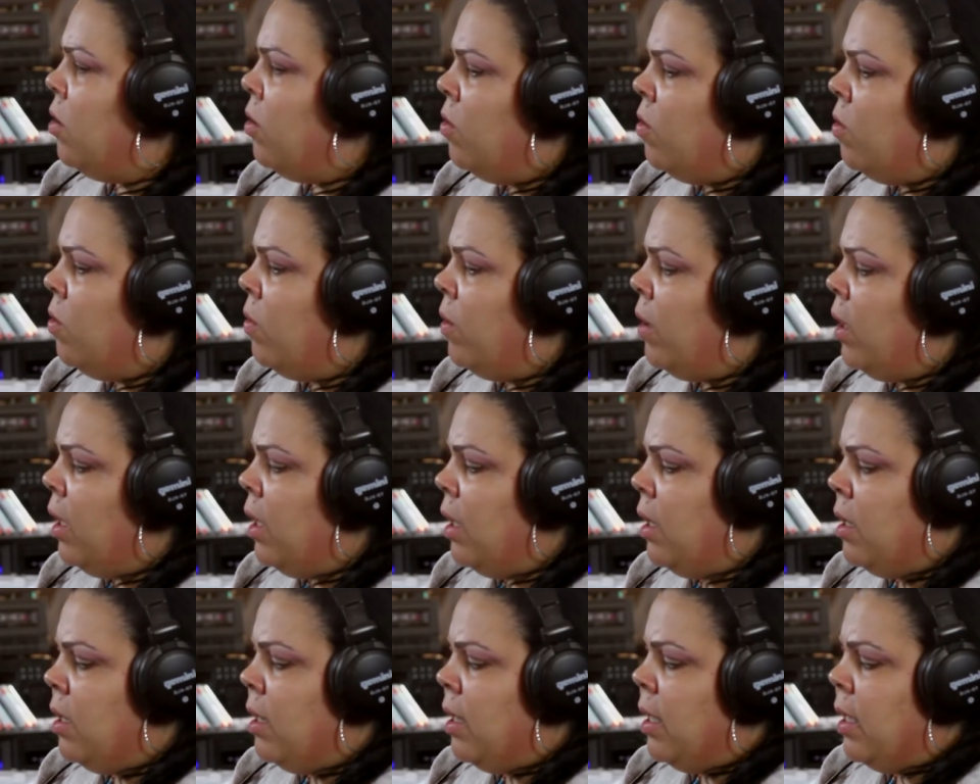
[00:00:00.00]
going
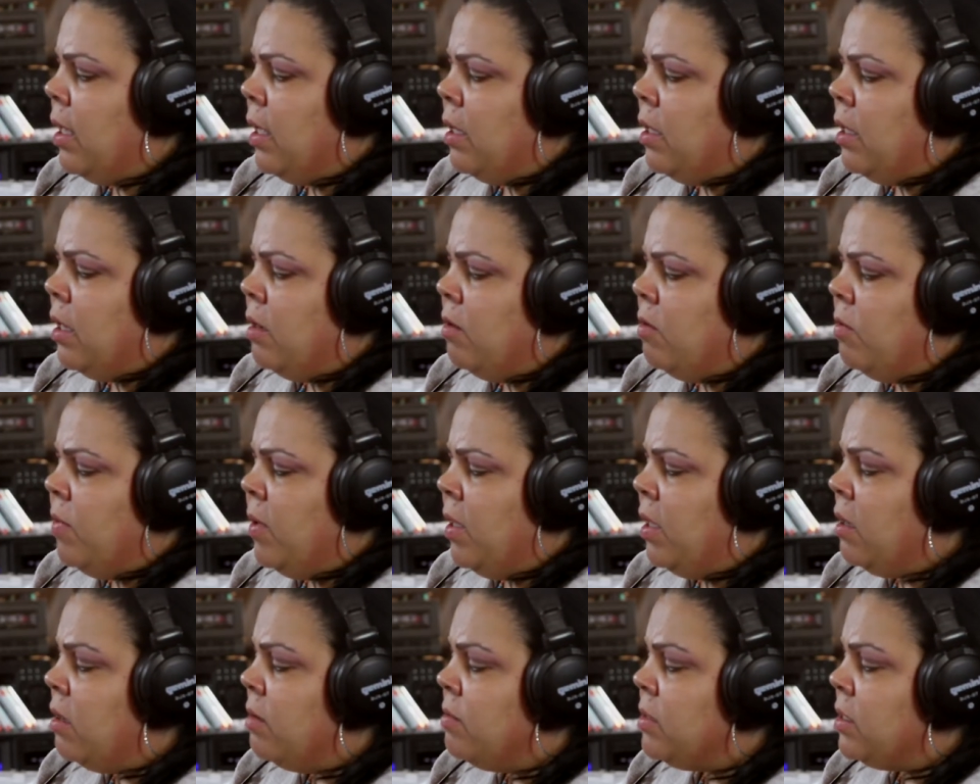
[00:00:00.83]
in like, and then it
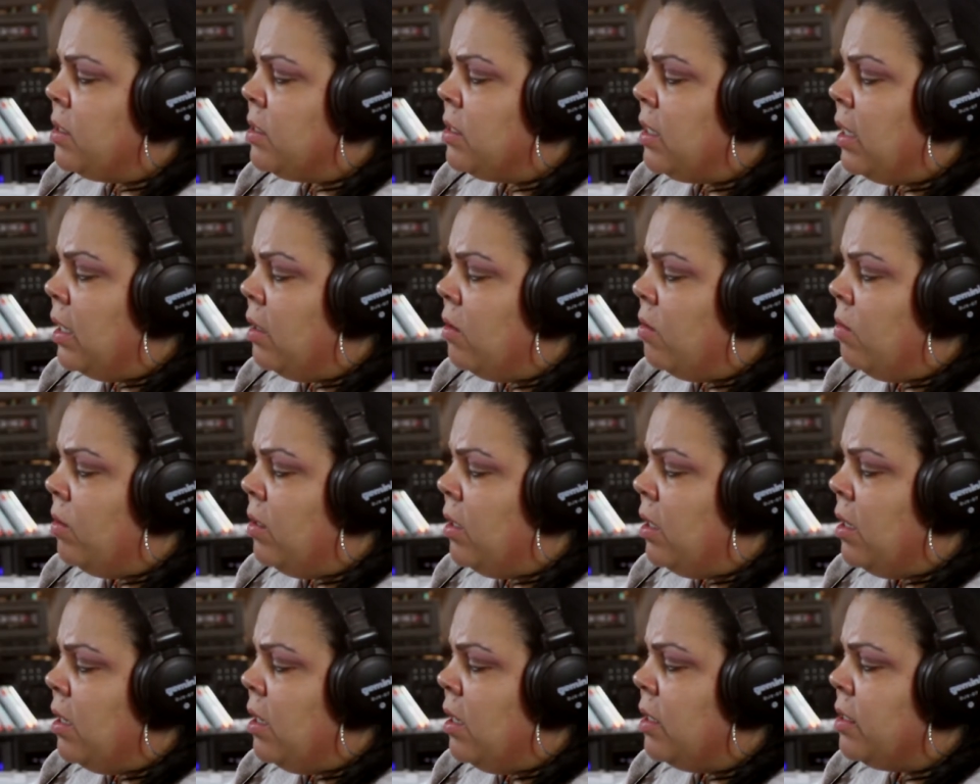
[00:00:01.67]
becomes a cycle, and
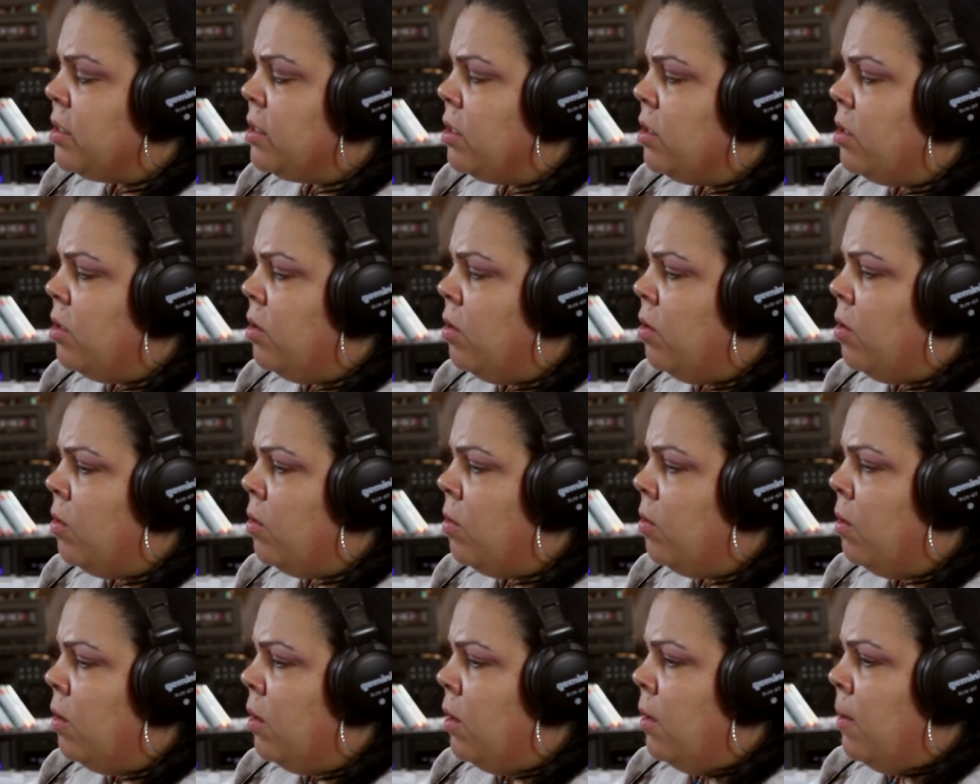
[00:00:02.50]
then the next thing you
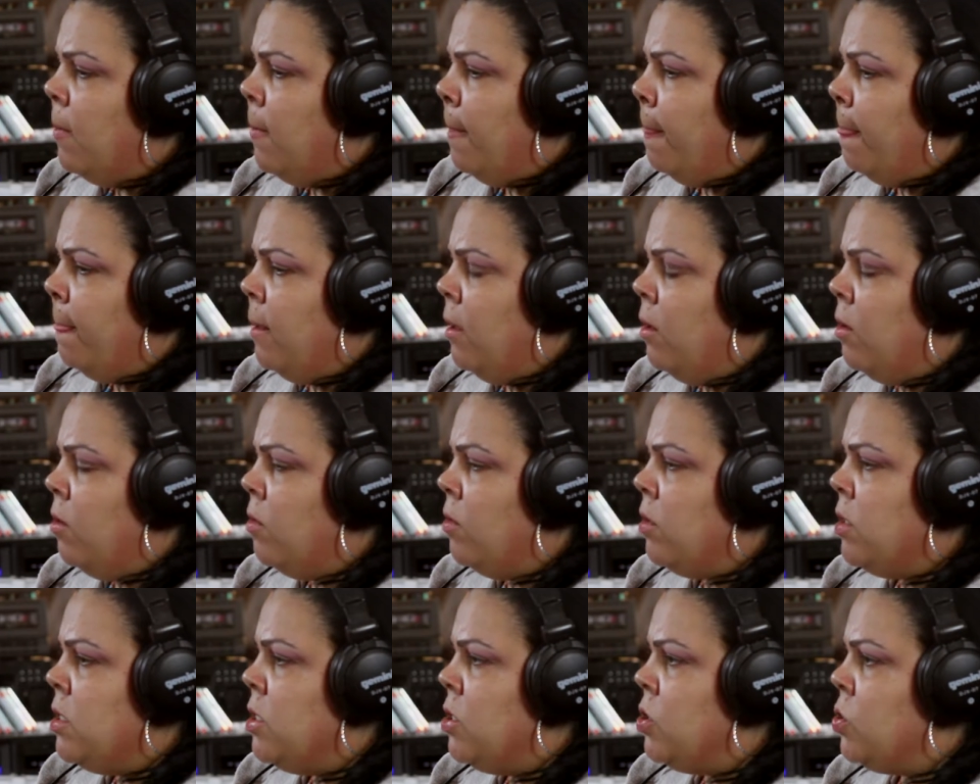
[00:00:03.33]
know,
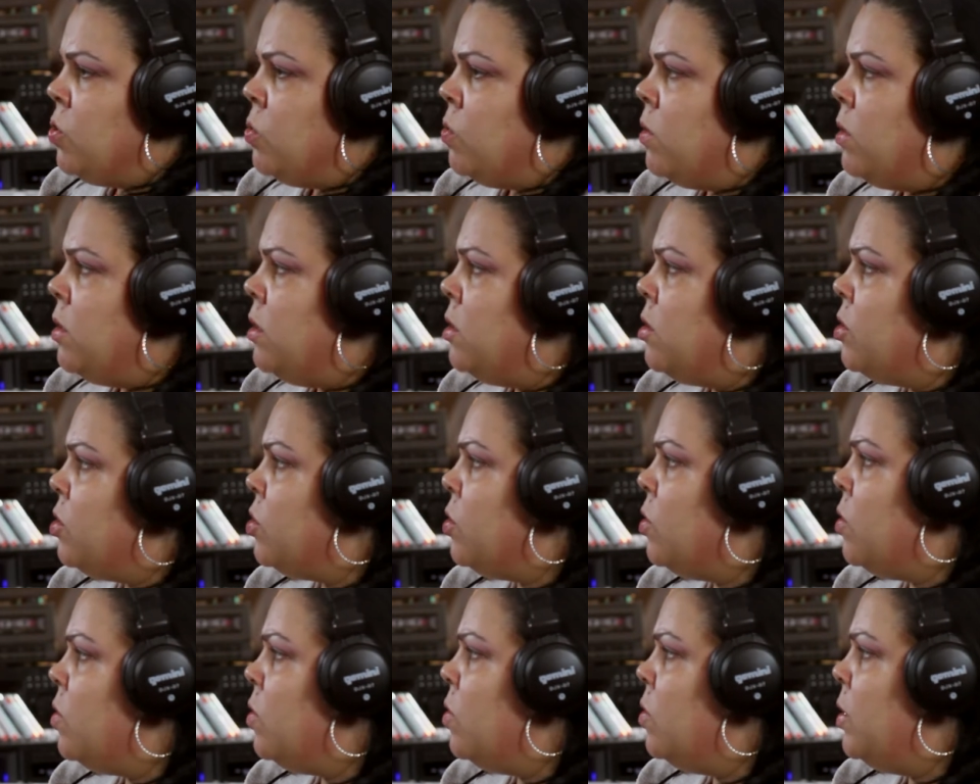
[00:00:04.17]
he's 20 years
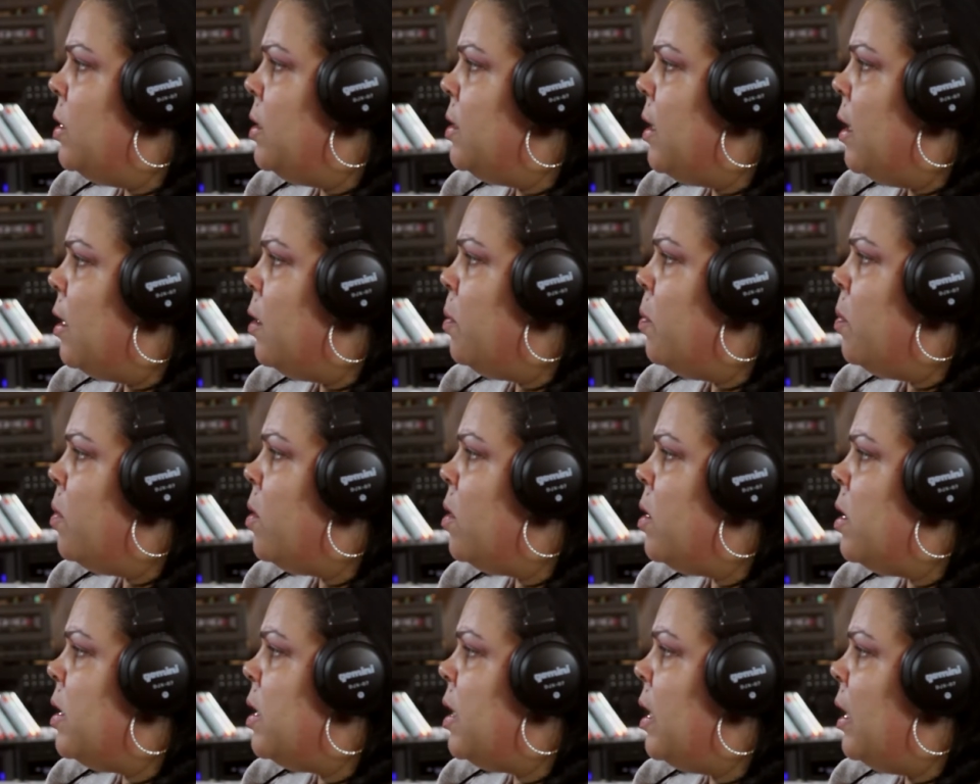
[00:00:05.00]
old, he's at a
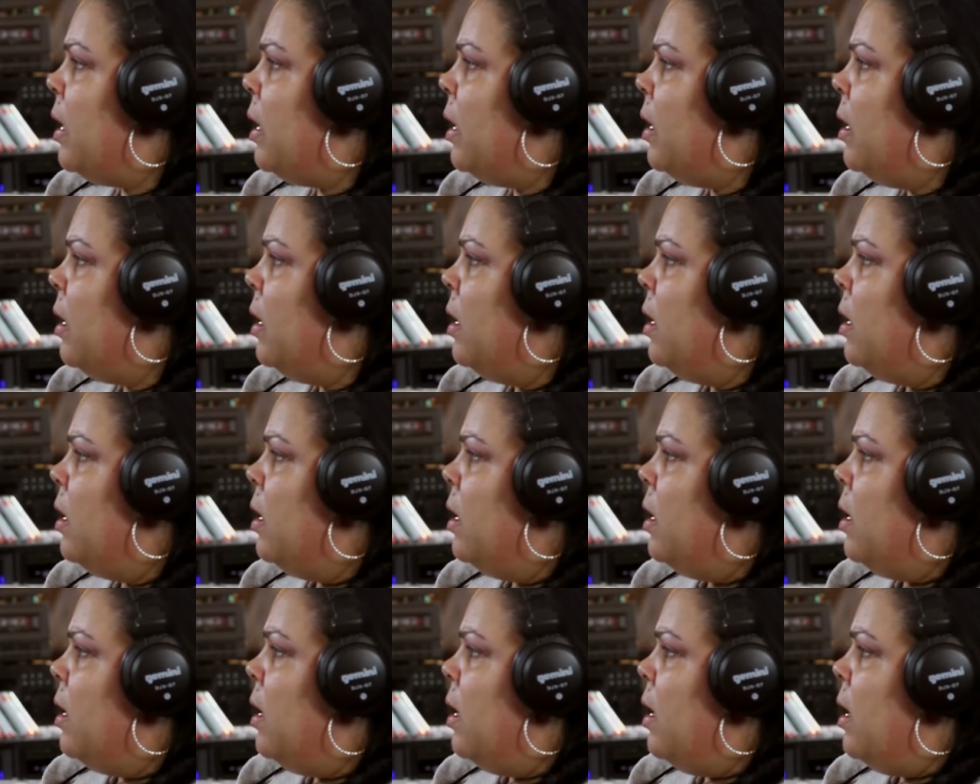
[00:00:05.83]
party,
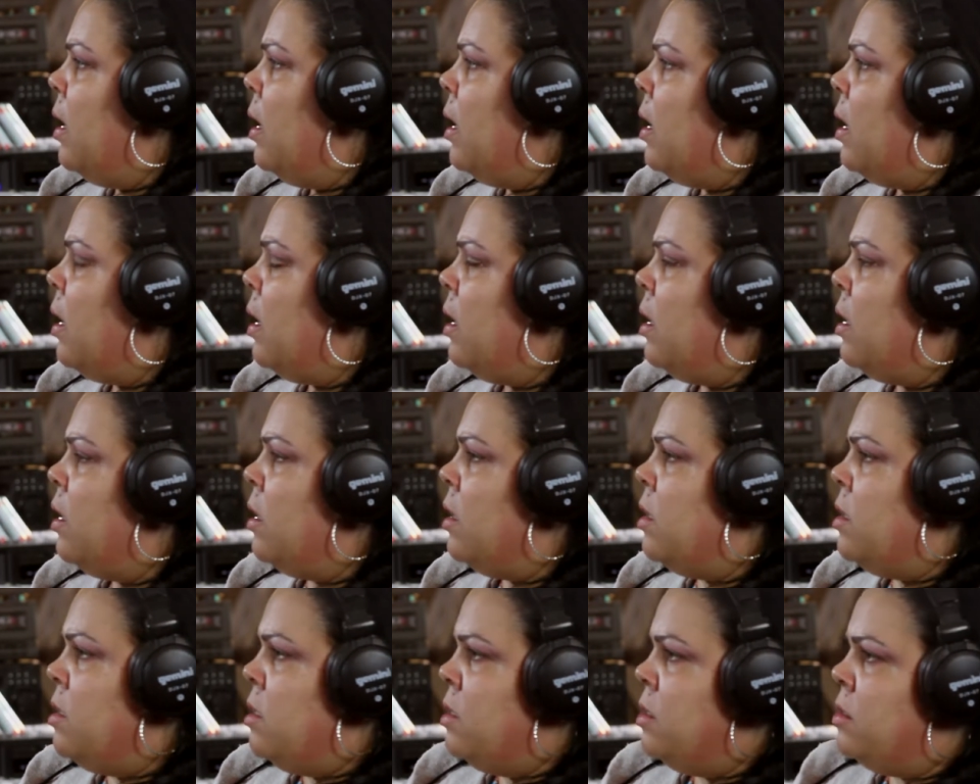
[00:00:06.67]
and
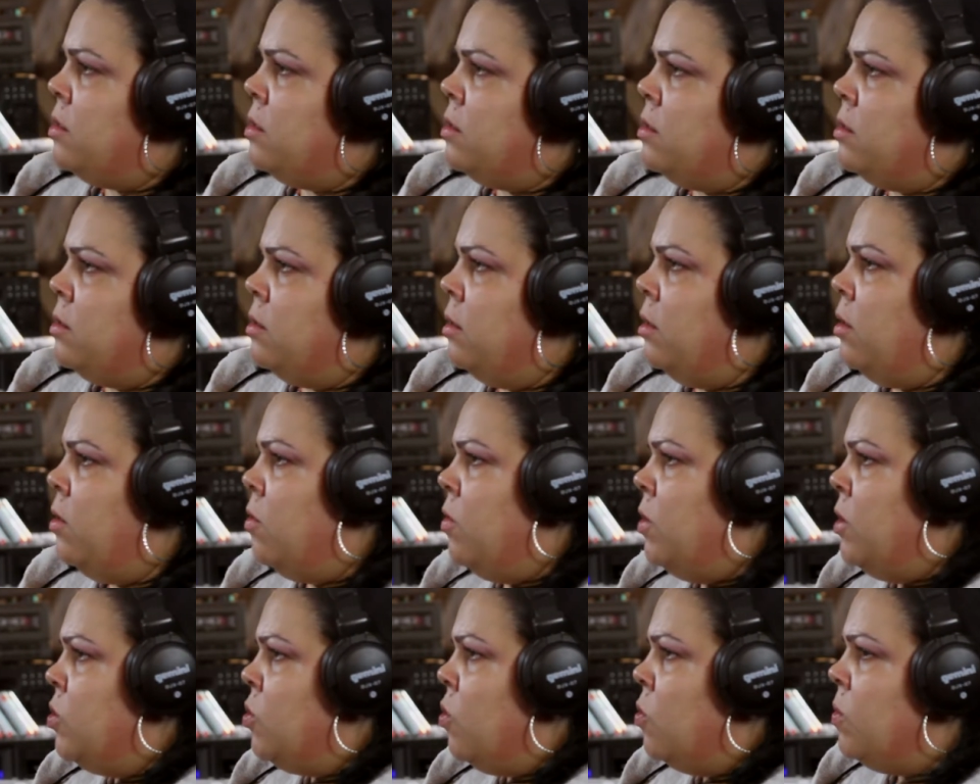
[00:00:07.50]
he's
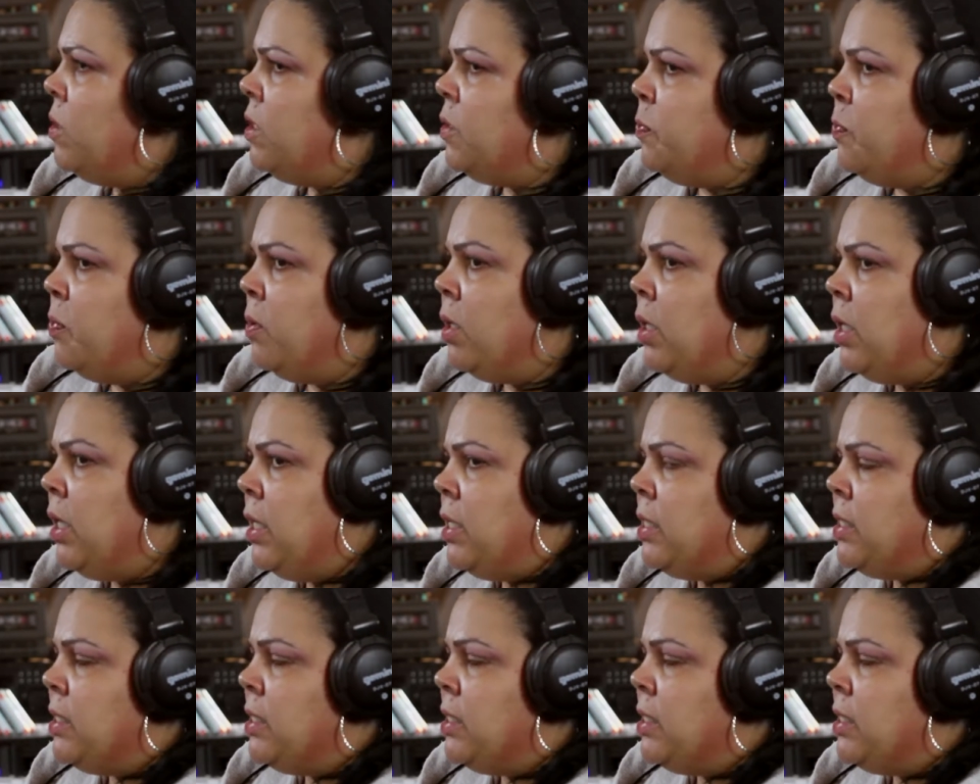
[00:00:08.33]
always bullied